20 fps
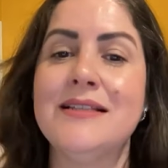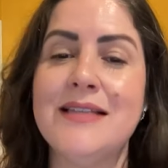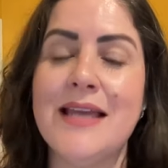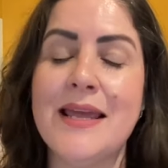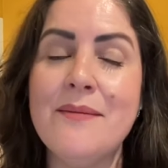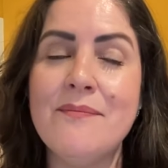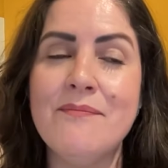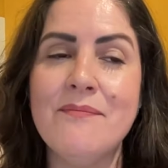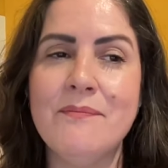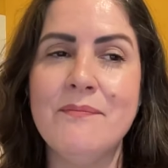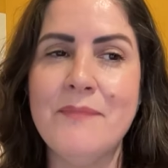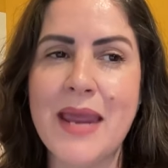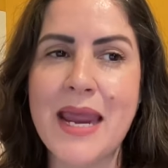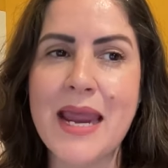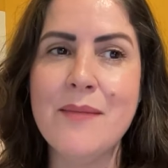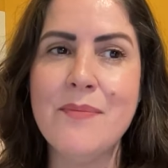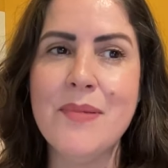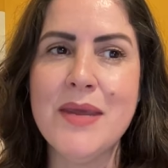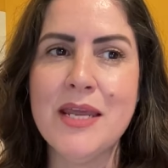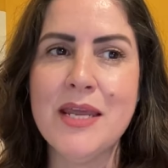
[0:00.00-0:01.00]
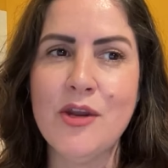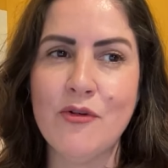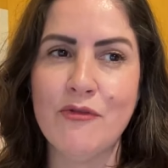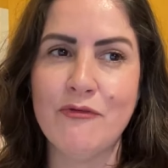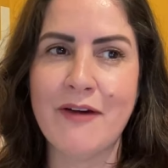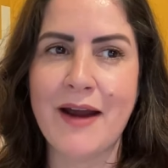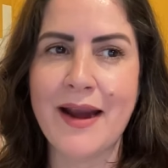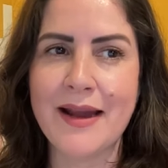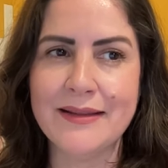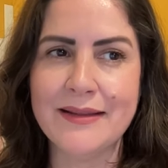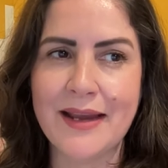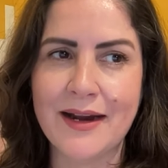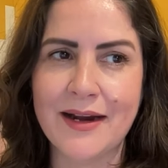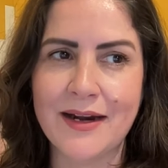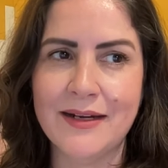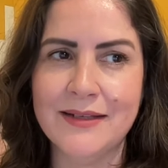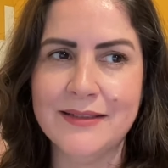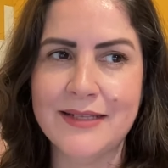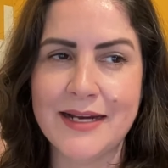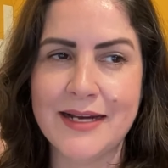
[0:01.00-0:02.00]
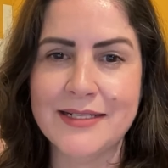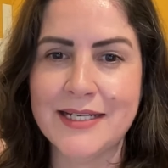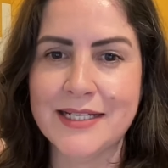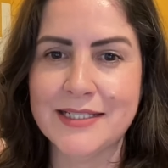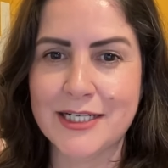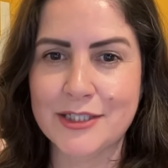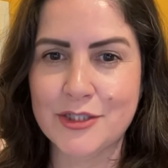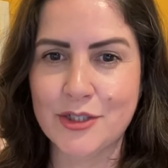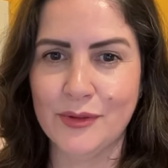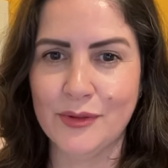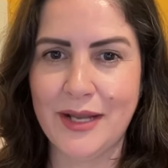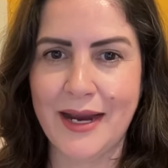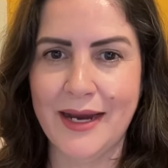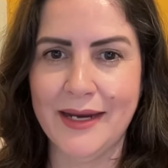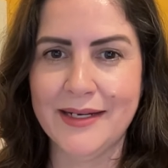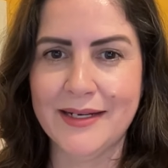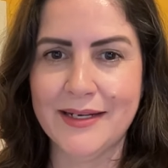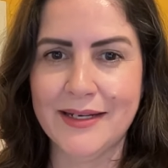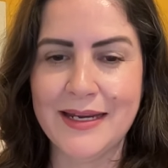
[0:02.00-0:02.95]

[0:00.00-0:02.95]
Maybe you find there an idea that you like.